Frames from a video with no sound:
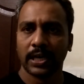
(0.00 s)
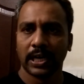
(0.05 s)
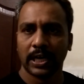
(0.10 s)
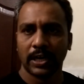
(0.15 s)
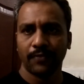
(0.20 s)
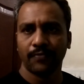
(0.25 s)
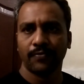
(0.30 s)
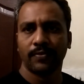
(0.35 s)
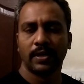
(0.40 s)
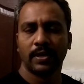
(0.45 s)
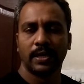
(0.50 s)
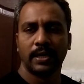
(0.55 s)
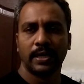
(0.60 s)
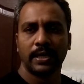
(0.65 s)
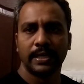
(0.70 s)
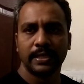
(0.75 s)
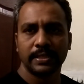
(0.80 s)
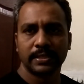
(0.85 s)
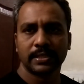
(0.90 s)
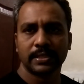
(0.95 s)
have
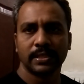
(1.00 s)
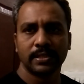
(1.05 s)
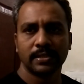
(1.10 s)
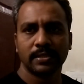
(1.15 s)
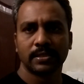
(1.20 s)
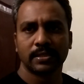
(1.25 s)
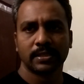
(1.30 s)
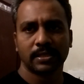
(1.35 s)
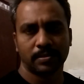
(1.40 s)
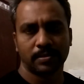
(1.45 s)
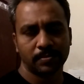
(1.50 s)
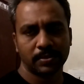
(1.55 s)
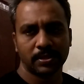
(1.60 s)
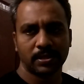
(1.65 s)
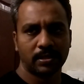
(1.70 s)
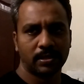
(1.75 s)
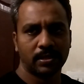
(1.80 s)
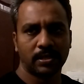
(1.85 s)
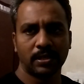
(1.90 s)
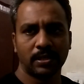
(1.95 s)
discussed comes
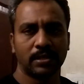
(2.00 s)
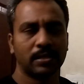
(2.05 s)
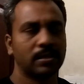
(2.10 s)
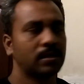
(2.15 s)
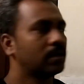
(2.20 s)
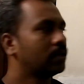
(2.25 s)
under